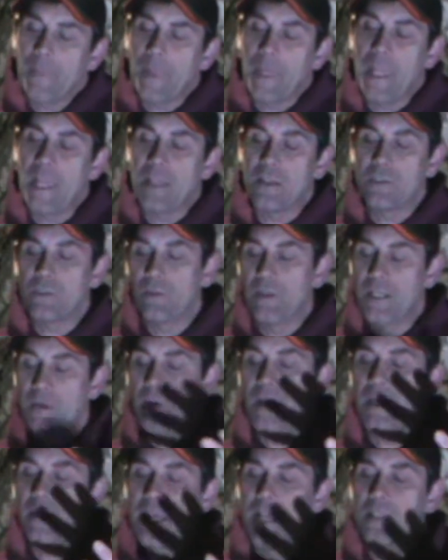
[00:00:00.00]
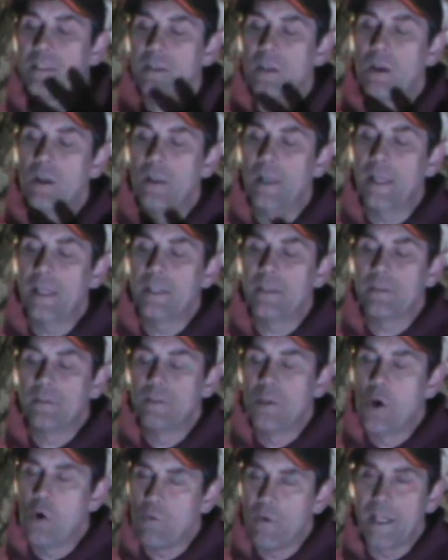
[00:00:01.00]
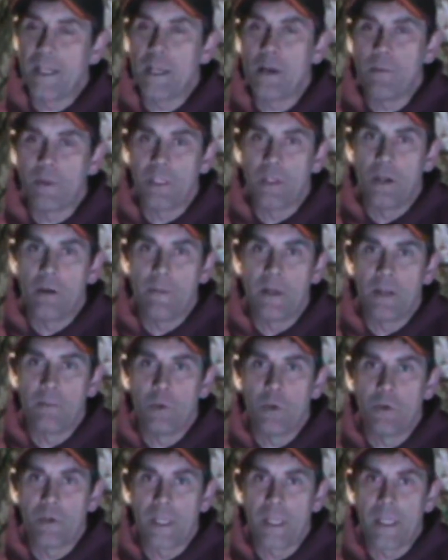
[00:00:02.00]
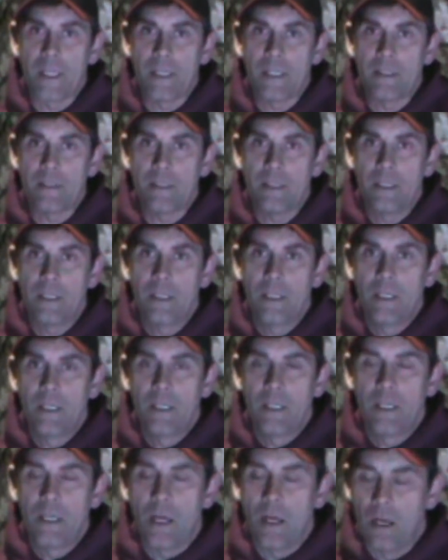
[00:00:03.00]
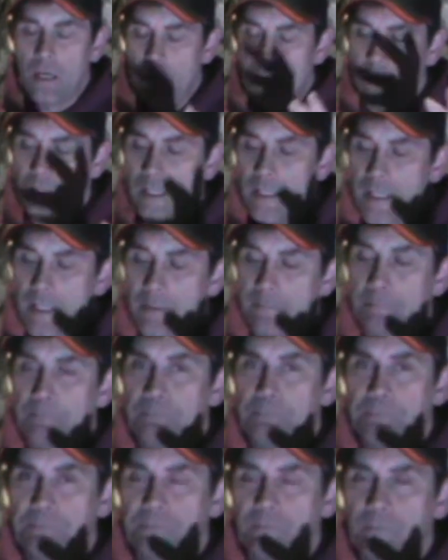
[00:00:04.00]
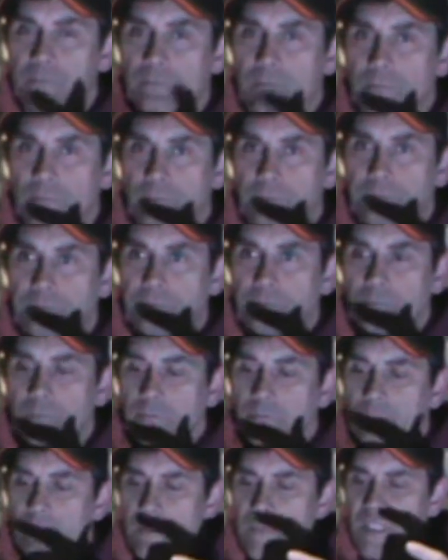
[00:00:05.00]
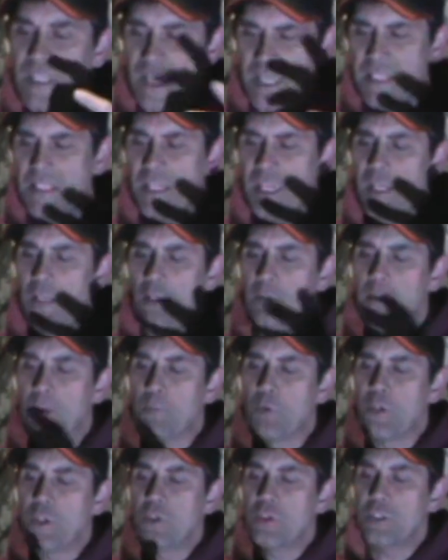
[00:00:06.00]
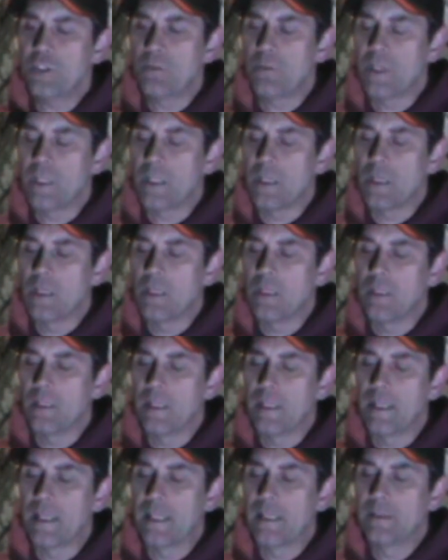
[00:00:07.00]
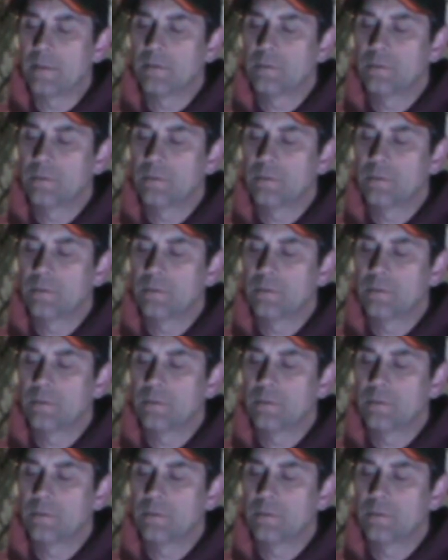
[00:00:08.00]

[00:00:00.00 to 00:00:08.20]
Yeah, so anyway, that's all I know right now about the all metal mode, and I'll as I get a little bit more used to it, I'll